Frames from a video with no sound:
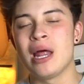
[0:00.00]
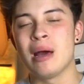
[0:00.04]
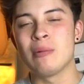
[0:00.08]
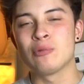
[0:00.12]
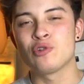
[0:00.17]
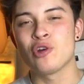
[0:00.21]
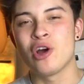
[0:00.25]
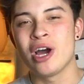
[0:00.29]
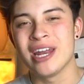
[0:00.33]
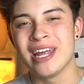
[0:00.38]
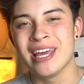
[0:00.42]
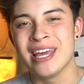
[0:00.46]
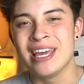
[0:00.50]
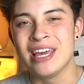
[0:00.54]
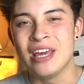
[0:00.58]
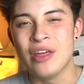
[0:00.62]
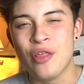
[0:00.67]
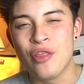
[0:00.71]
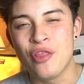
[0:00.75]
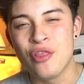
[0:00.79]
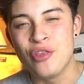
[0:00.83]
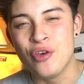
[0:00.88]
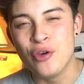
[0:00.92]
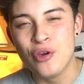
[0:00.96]
I'm trying to
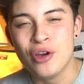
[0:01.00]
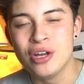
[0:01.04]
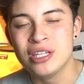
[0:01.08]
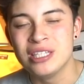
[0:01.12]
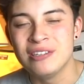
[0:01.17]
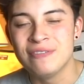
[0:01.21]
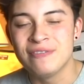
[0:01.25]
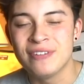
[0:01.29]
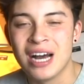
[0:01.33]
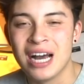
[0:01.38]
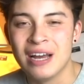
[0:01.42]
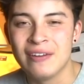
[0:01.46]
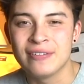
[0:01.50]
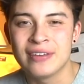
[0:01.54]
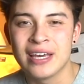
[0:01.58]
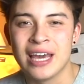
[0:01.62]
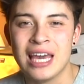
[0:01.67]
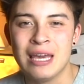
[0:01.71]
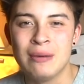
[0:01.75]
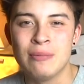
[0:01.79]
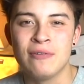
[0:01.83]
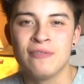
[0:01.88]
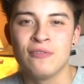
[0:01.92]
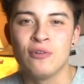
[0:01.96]
hit
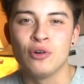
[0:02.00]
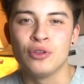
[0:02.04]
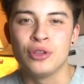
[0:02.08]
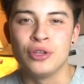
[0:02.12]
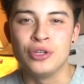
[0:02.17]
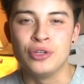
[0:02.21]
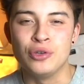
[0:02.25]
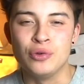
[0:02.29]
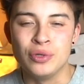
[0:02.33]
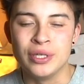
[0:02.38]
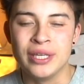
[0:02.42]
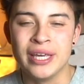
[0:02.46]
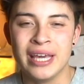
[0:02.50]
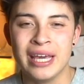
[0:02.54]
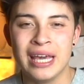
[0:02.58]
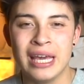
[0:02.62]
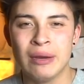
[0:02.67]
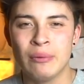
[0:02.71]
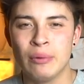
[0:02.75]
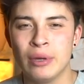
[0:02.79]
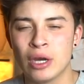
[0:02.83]
35K before the new year.